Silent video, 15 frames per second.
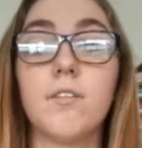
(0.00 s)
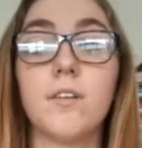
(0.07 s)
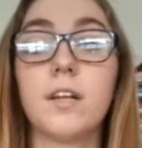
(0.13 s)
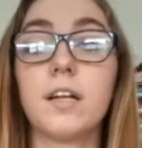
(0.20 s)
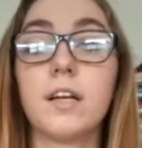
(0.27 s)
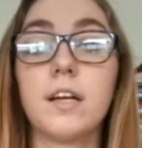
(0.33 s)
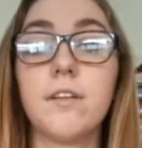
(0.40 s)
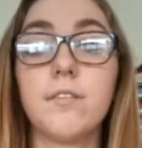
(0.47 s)

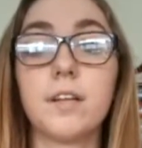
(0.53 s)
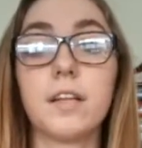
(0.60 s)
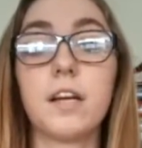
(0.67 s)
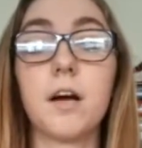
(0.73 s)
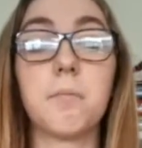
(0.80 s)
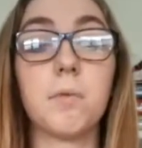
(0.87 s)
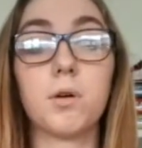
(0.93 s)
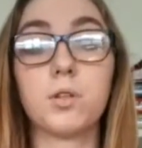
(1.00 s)
really,
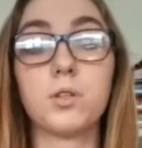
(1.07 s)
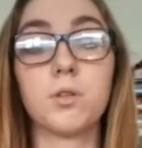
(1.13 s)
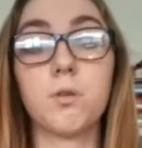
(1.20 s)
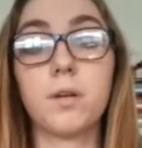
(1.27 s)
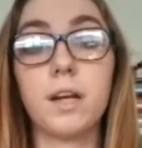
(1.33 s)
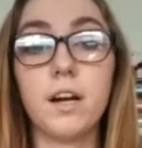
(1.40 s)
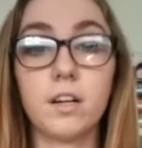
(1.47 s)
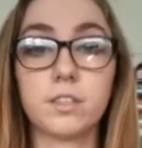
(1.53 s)
really
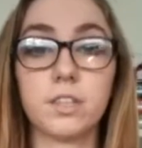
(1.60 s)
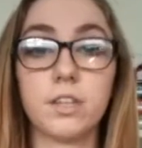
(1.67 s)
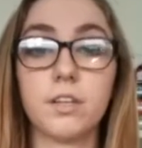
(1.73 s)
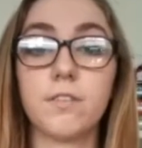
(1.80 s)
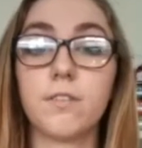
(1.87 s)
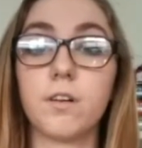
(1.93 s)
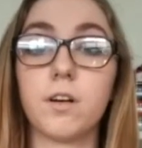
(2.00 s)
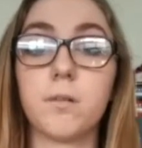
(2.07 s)
emotional
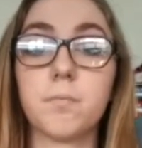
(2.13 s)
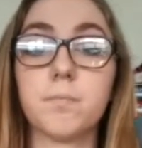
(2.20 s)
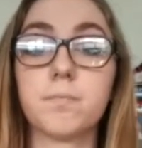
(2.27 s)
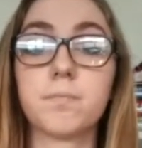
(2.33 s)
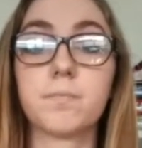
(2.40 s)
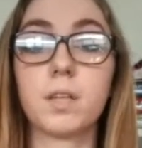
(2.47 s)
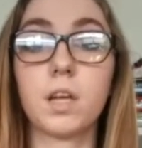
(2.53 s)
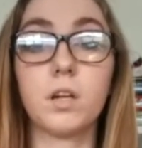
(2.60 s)
character from
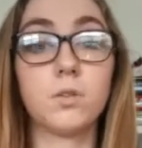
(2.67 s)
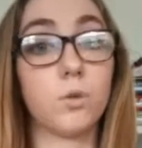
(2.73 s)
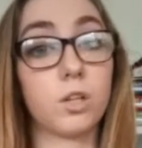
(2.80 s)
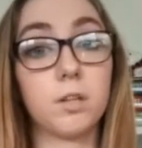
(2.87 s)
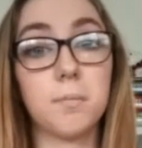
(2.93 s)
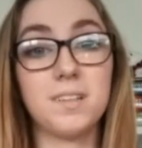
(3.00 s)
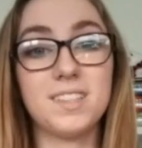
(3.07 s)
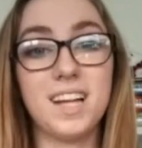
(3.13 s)

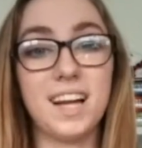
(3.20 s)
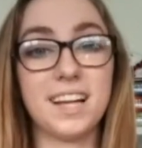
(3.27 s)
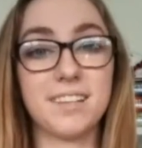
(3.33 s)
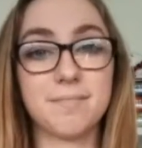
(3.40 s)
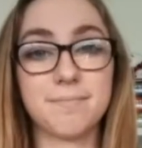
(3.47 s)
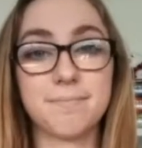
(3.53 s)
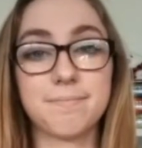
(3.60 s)
Dorothy Must Die.